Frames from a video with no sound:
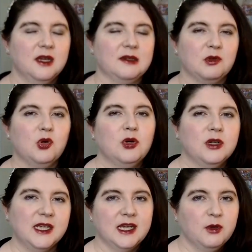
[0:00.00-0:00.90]
I'm
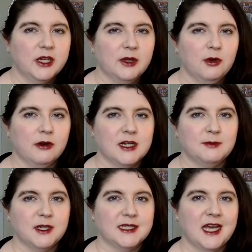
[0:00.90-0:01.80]
calling it a work in progress
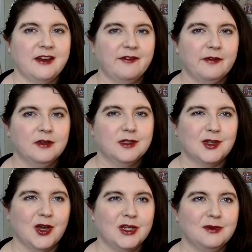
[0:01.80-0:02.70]
because I have
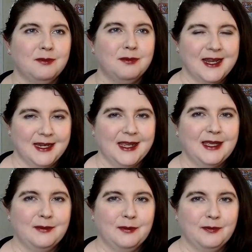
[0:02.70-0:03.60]
started planning
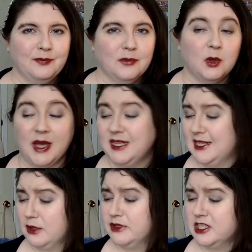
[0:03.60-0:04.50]
it. Oh, and
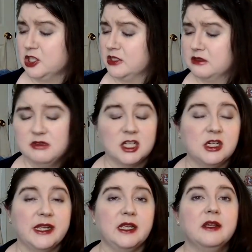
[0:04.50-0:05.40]
acquisitions,
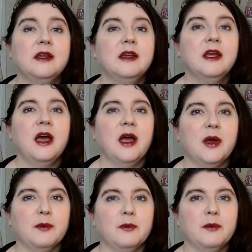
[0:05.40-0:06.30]
actually.
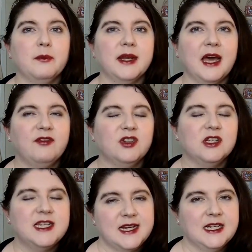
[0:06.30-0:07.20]
But I
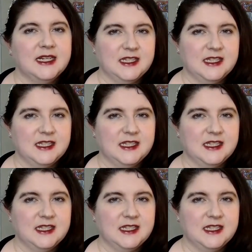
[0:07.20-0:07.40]
haven't technically